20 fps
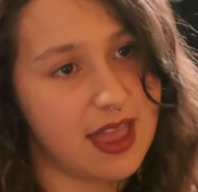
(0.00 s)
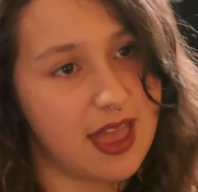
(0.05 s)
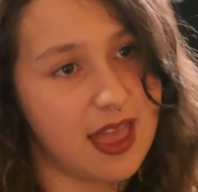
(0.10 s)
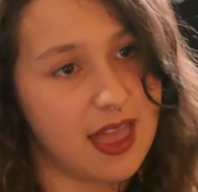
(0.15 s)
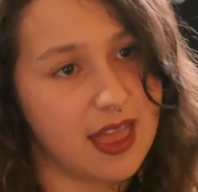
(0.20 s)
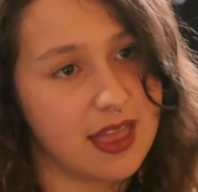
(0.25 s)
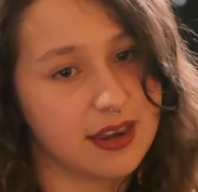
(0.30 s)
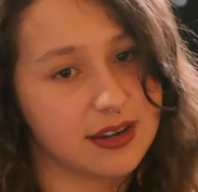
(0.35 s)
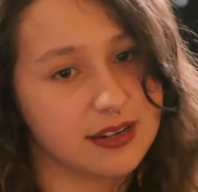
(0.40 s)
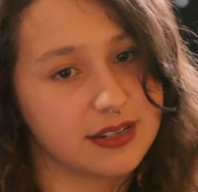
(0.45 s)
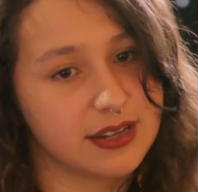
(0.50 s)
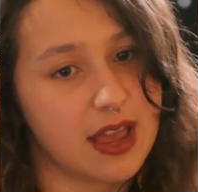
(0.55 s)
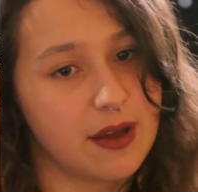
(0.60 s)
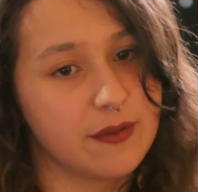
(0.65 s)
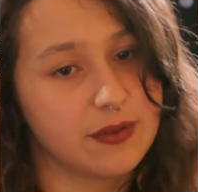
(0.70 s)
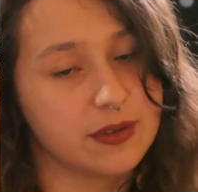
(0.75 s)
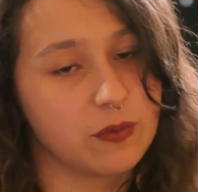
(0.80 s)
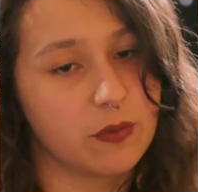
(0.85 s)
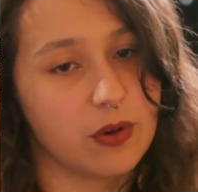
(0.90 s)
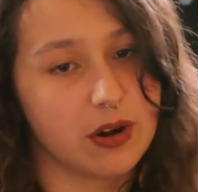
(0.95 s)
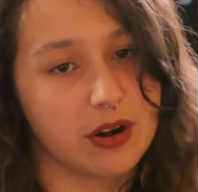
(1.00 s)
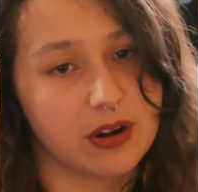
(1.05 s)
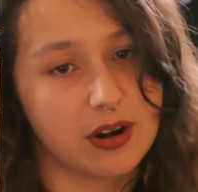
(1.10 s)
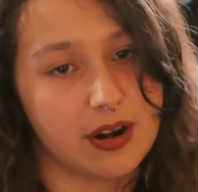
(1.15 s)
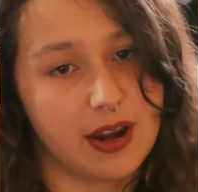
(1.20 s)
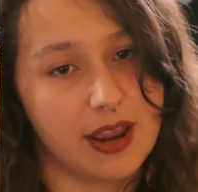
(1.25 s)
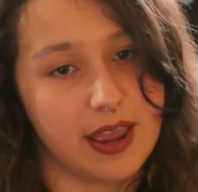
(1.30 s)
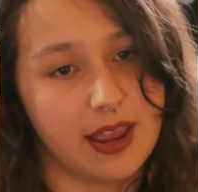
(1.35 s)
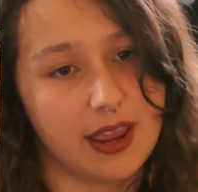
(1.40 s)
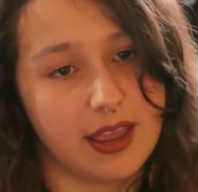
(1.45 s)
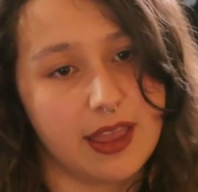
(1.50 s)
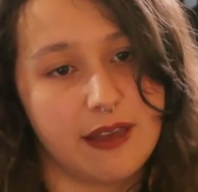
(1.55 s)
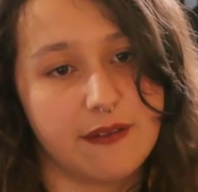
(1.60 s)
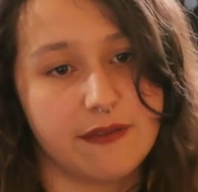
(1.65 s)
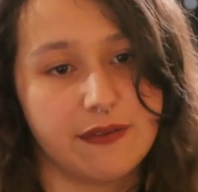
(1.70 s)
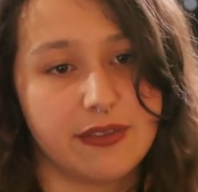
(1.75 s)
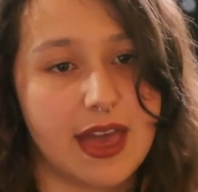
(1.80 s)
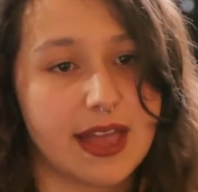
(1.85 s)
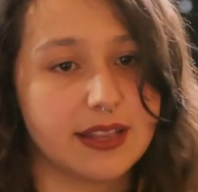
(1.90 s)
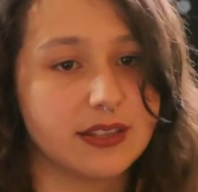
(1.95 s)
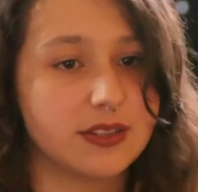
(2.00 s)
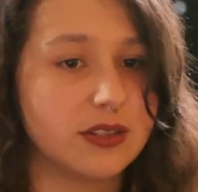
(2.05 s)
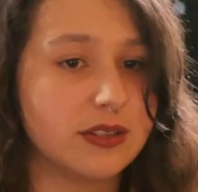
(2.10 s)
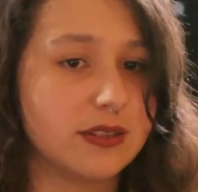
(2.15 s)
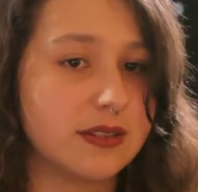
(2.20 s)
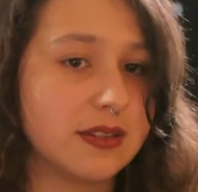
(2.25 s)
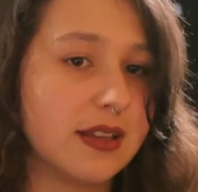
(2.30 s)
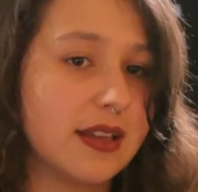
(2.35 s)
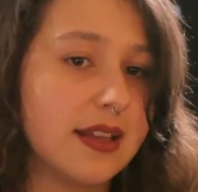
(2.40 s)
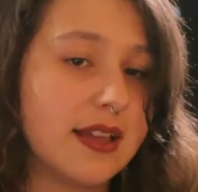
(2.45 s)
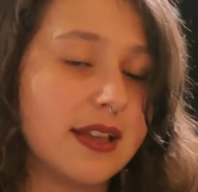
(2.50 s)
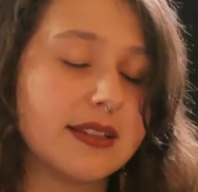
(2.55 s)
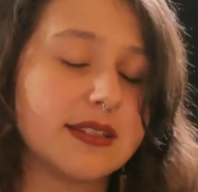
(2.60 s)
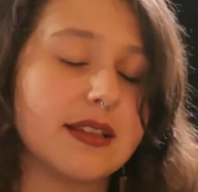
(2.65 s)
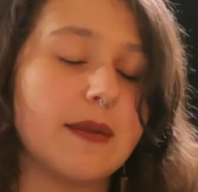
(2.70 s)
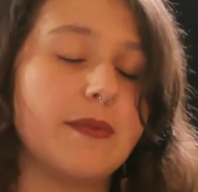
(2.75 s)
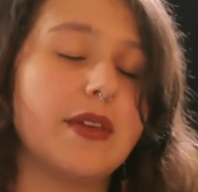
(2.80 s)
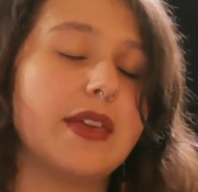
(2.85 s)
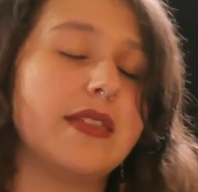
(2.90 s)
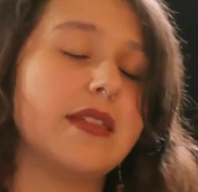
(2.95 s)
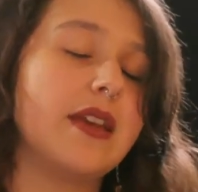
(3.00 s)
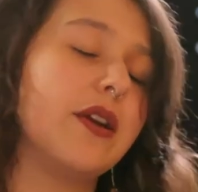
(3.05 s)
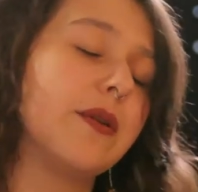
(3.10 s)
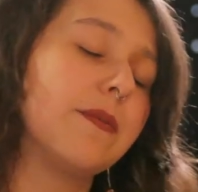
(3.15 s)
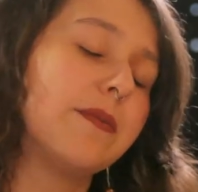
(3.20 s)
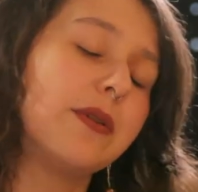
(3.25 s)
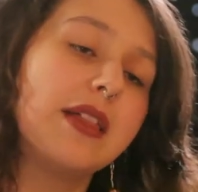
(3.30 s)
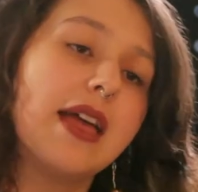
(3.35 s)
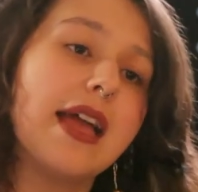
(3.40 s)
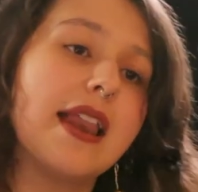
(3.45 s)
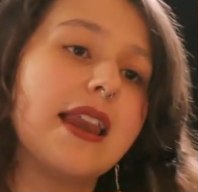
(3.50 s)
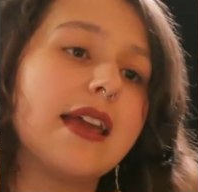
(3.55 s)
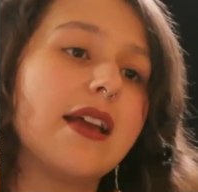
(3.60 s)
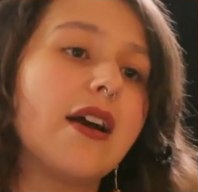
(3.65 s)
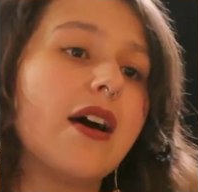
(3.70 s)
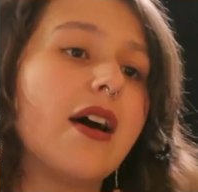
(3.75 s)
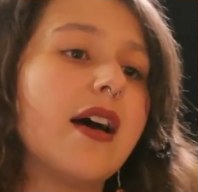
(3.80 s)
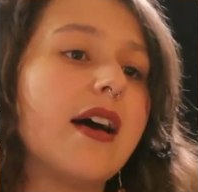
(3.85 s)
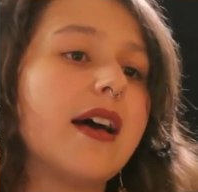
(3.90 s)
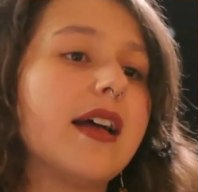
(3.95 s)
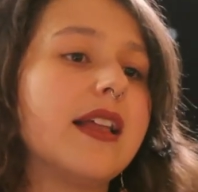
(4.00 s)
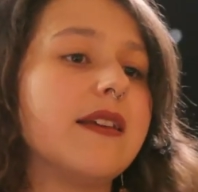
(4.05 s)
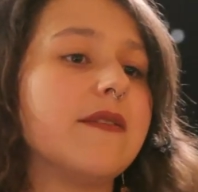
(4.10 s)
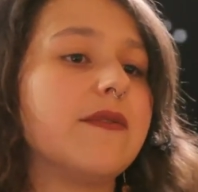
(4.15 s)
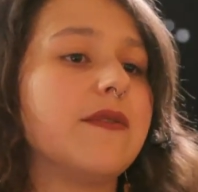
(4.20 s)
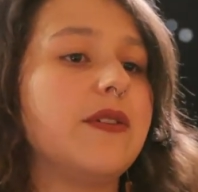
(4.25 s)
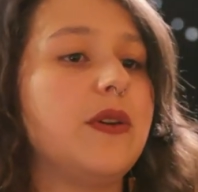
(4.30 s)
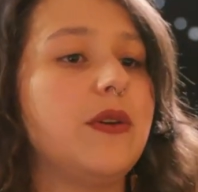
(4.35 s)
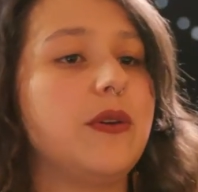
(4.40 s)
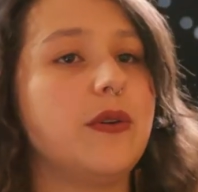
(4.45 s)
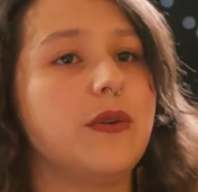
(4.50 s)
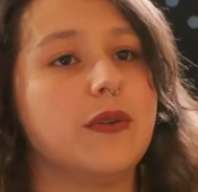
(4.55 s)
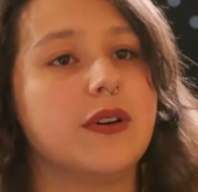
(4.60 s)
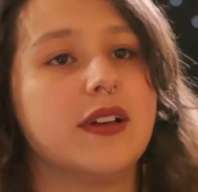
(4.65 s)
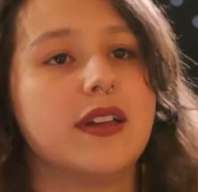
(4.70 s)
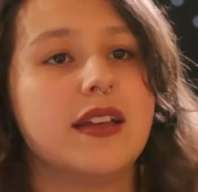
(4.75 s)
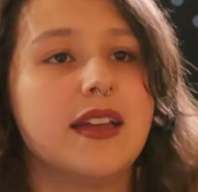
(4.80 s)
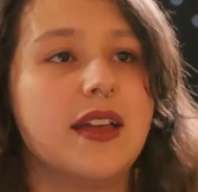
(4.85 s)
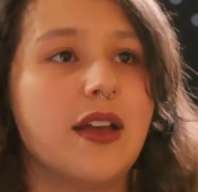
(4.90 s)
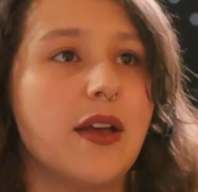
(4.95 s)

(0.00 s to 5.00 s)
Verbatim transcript: And I was wondering if that's something that you're planning on, if you